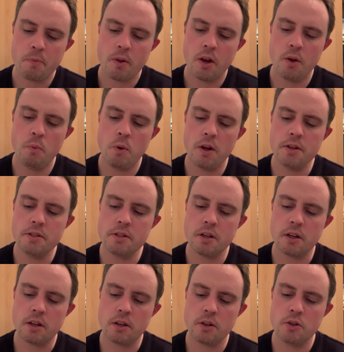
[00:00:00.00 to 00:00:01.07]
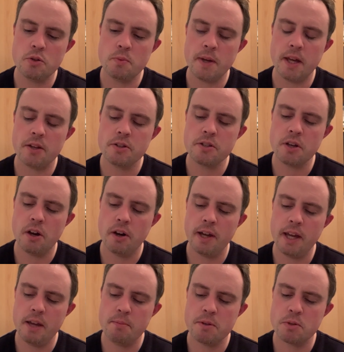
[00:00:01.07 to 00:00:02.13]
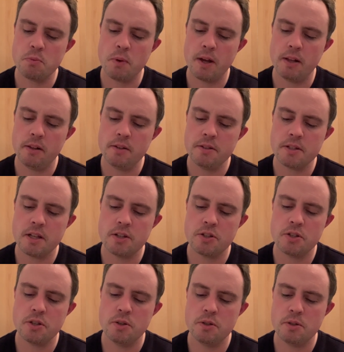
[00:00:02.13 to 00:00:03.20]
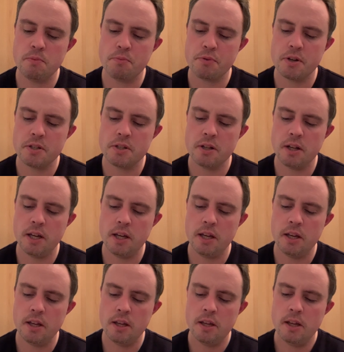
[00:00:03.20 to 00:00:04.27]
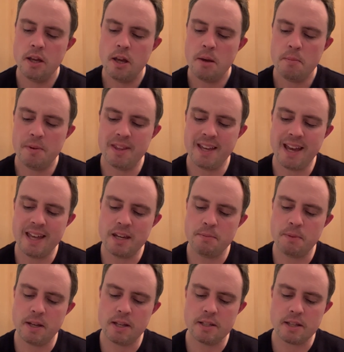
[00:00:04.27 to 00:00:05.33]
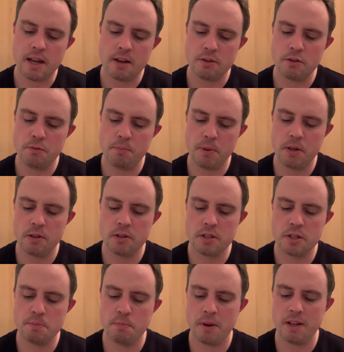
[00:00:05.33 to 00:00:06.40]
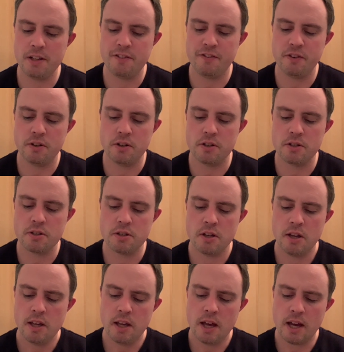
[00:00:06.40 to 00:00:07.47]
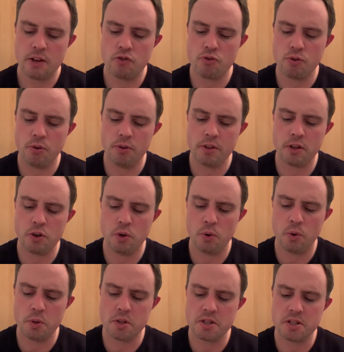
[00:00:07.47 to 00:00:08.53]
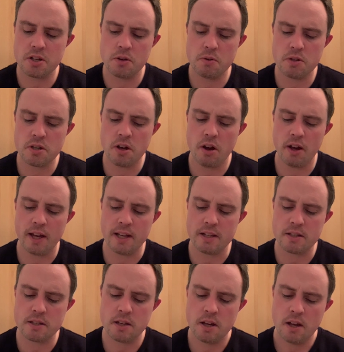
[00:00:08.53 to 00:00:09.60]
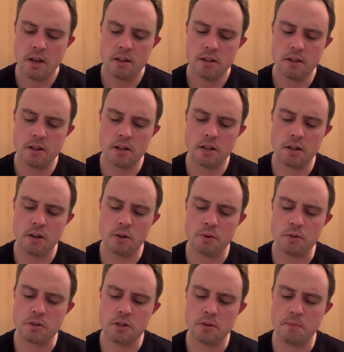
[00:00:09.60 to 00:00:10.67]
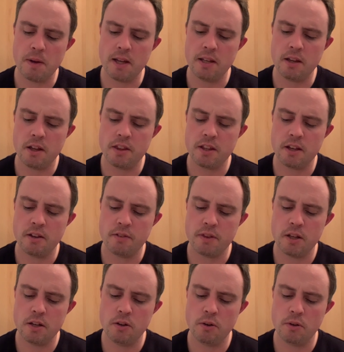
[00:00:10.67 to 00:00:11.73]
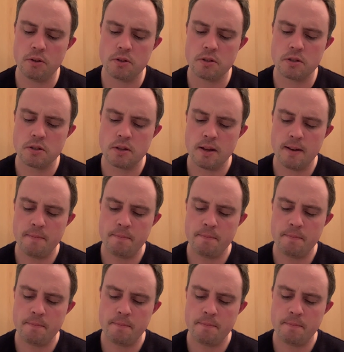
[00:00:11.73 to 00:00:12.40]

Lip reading: "I wonder, could we untie him as well?" said Susan presently. But the enemies, out of pure spitefulness, had drawn the cords so tight that the girls could make nothing of the knots.